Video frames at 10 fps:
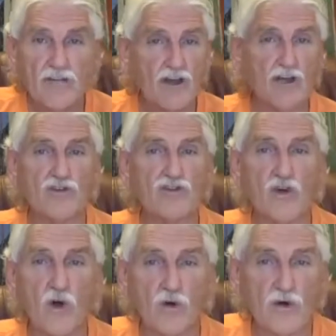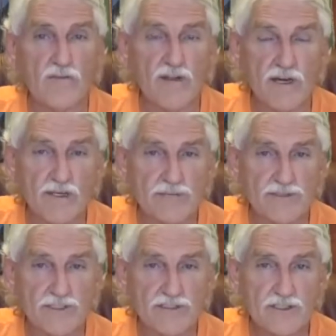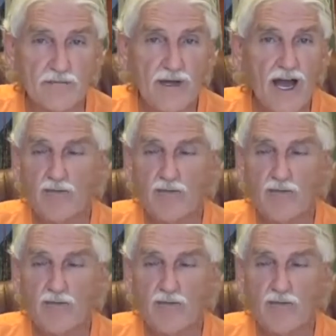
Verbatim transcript: the controller of the lymph system.